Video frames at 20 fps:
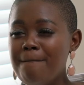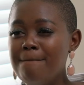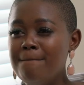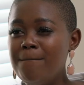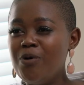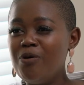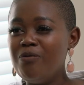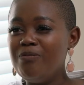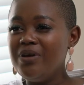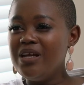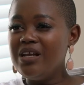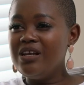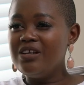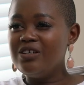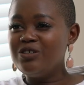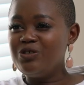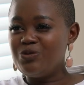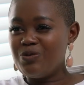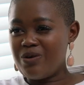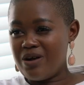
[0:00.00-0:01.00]

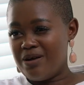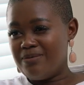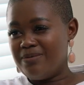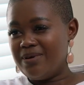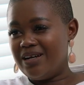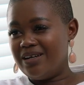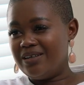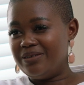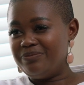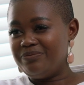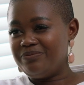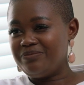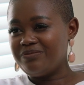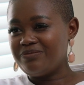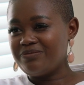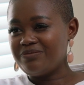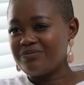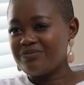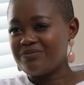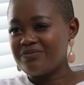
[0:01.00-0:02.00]
Ndwandwe.
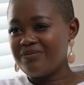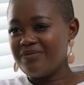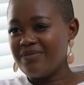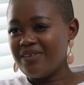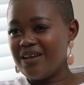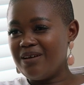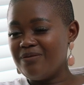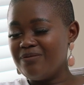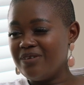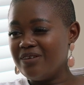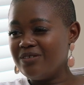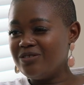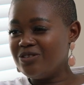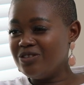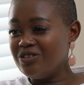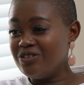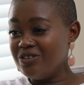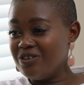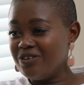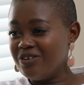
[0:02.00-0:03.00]
Do
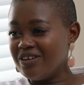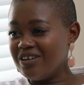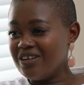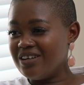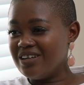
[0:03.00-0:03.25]
you know her?